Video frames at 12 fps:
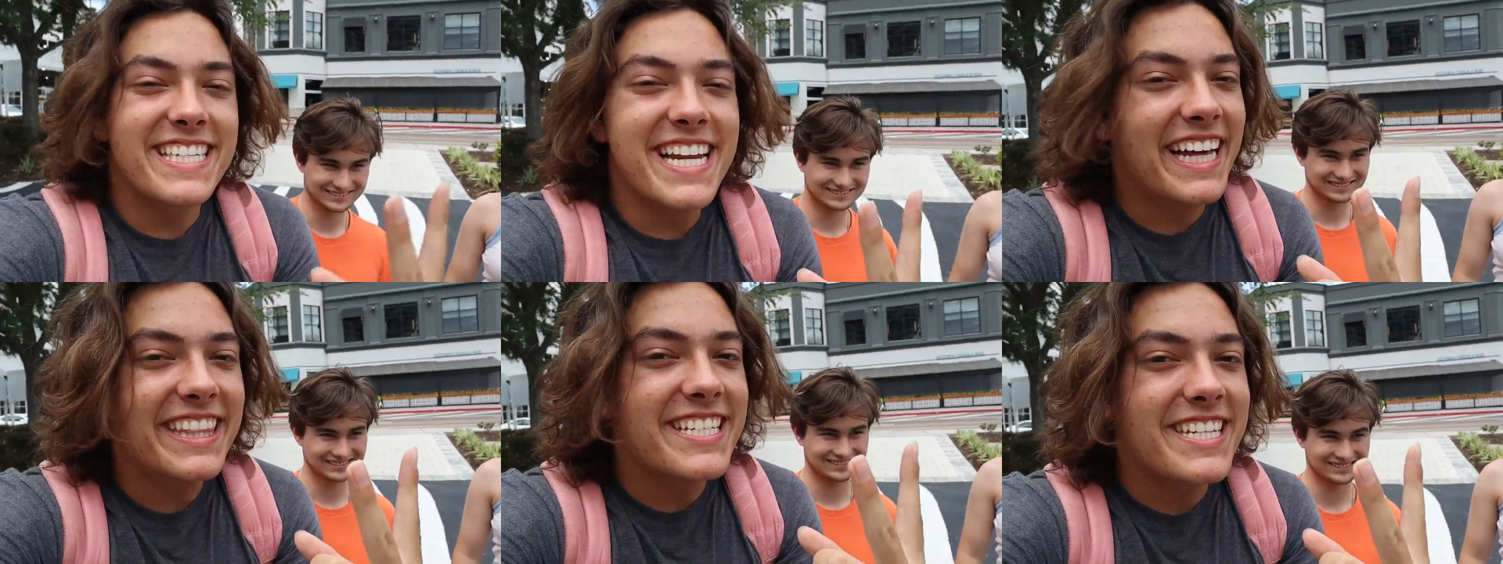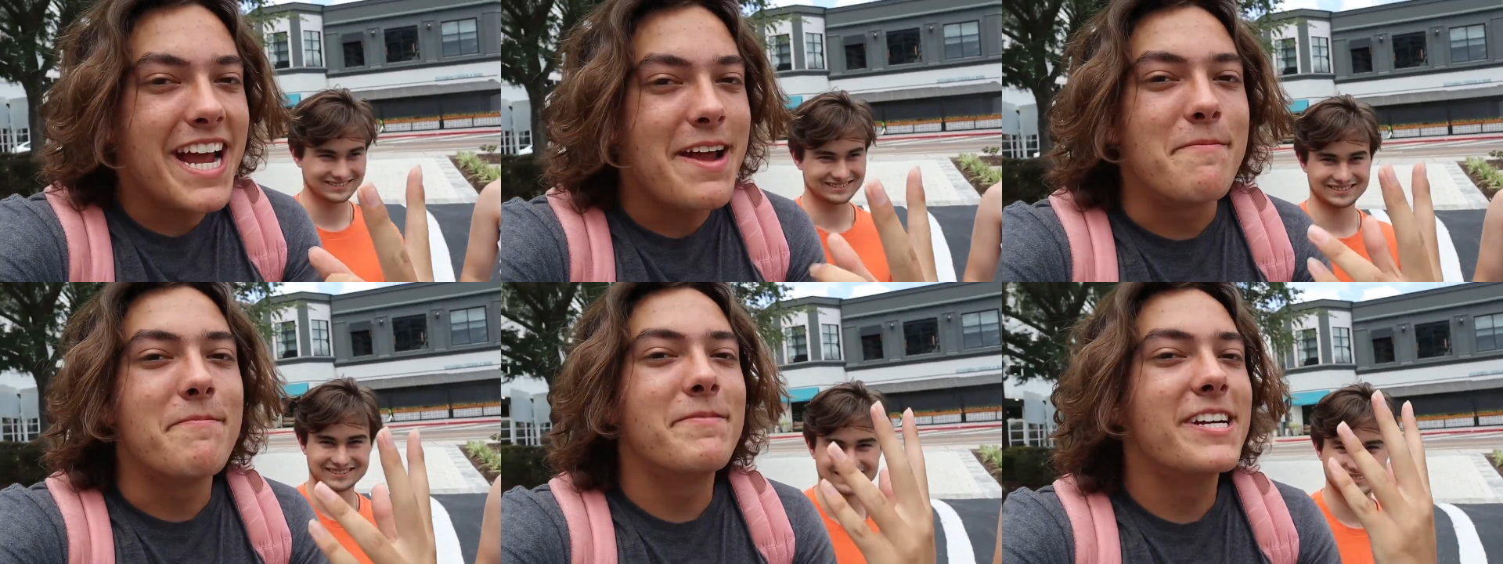Speaker 1: just not the
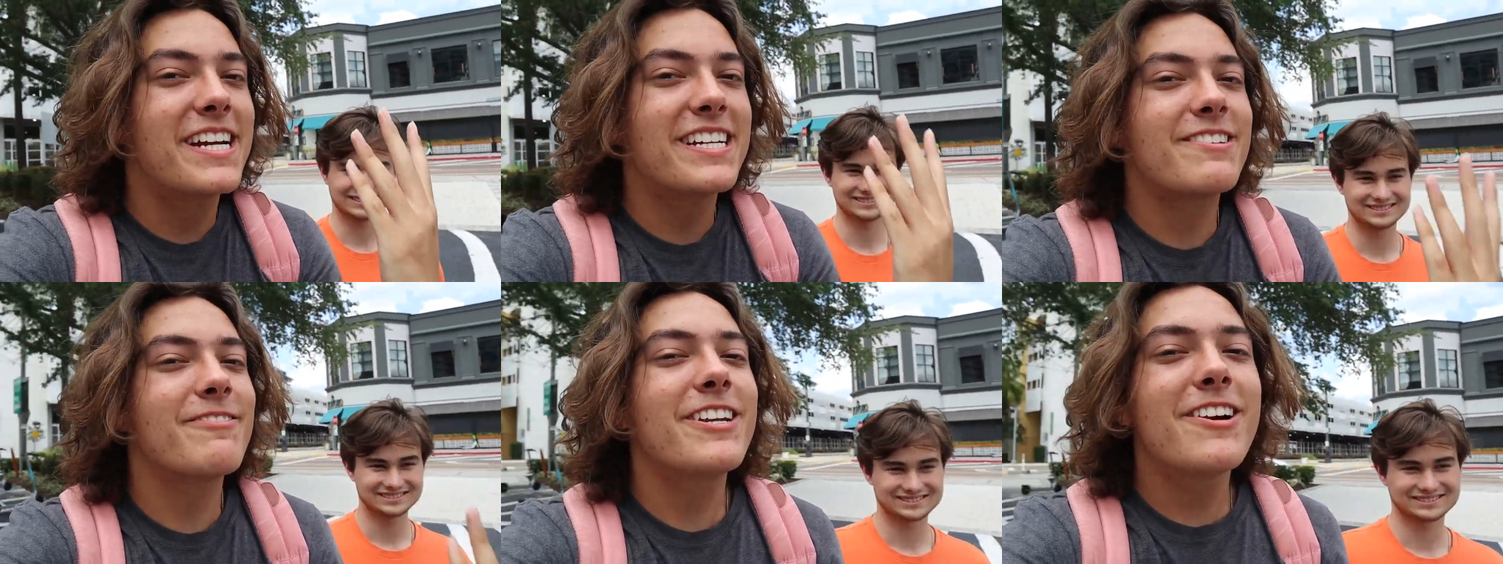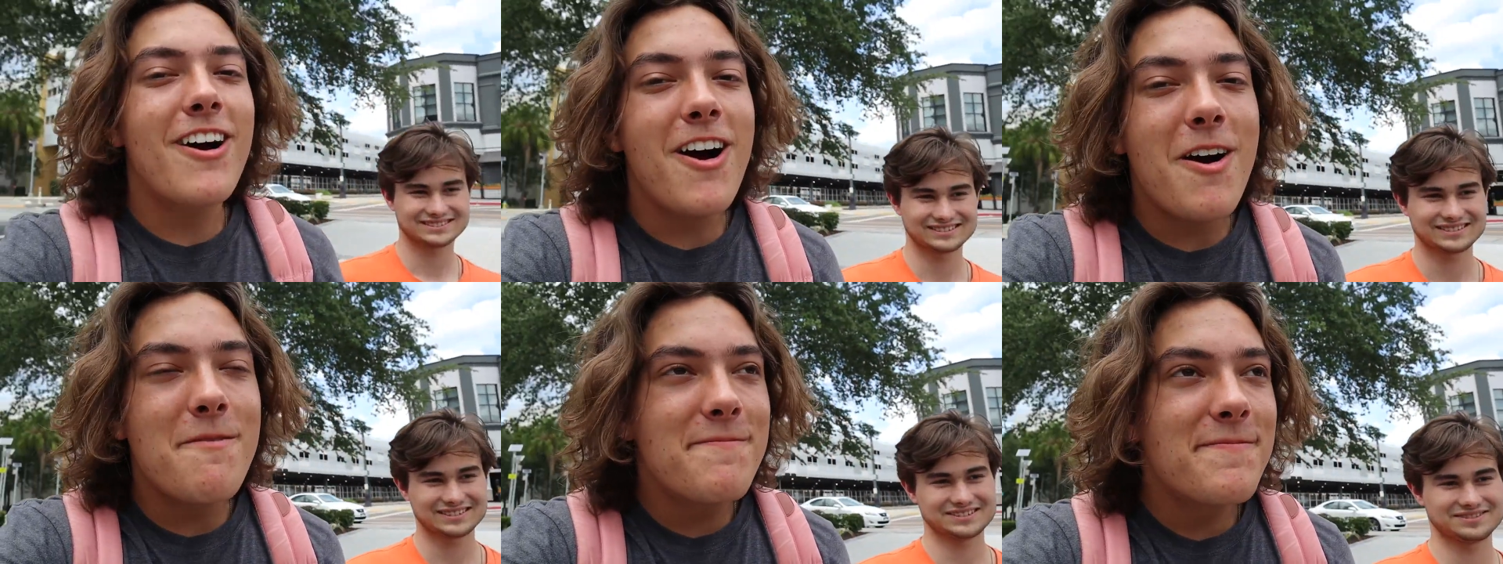same, because when you're home,